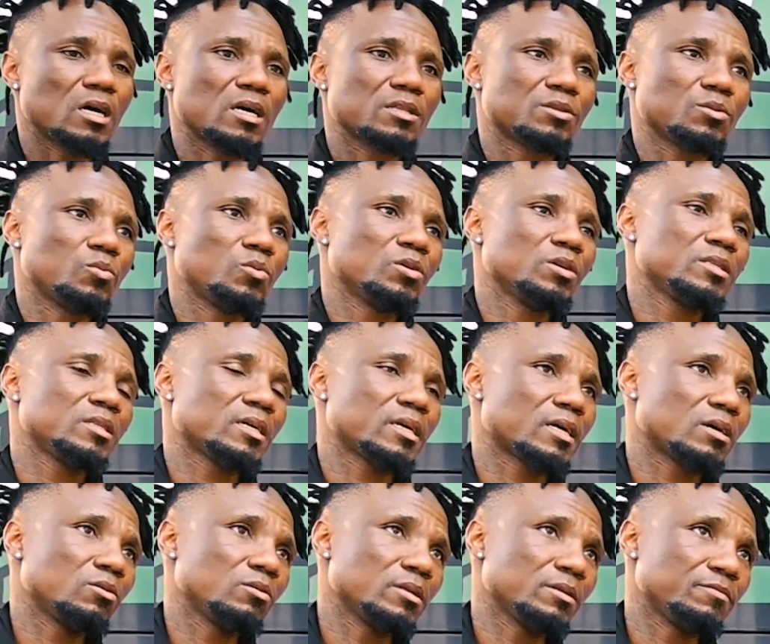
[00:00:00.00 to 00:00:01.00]
The word that
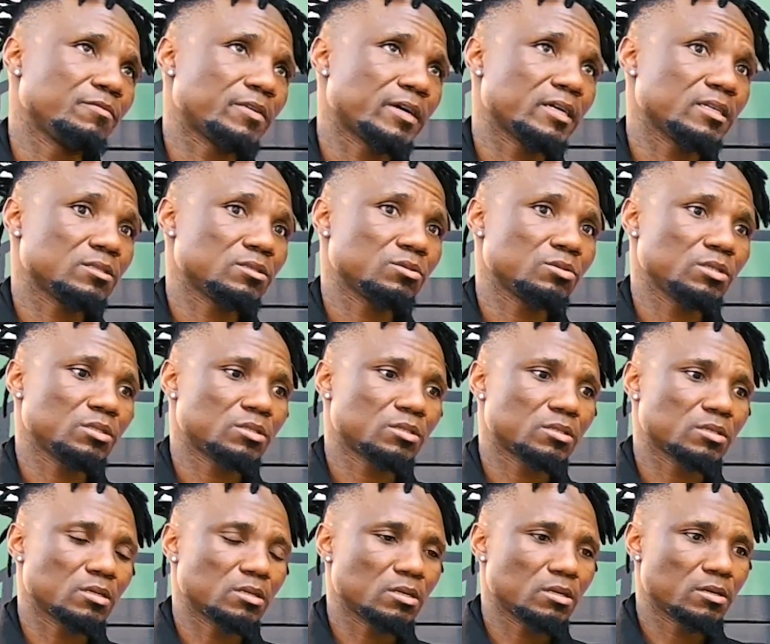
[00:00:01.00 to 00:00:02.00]
I will advise
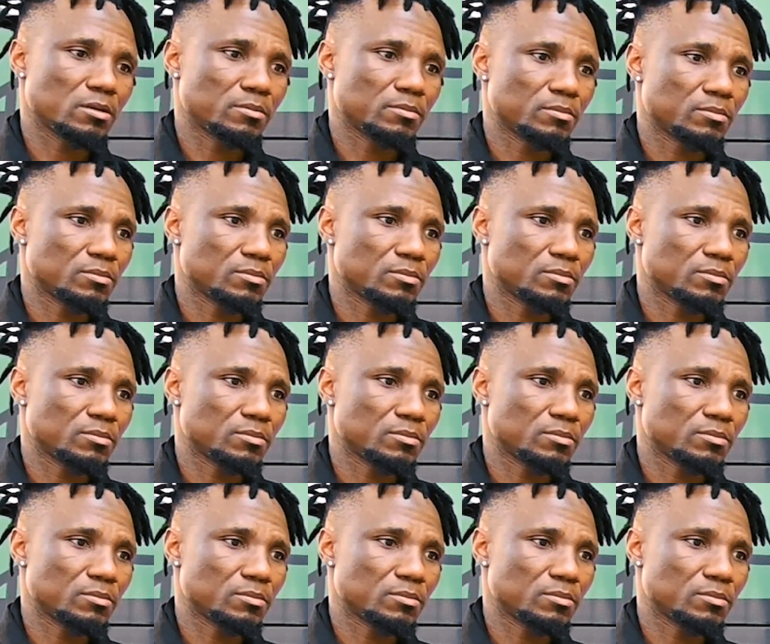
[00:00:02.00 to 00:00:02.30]
is I'll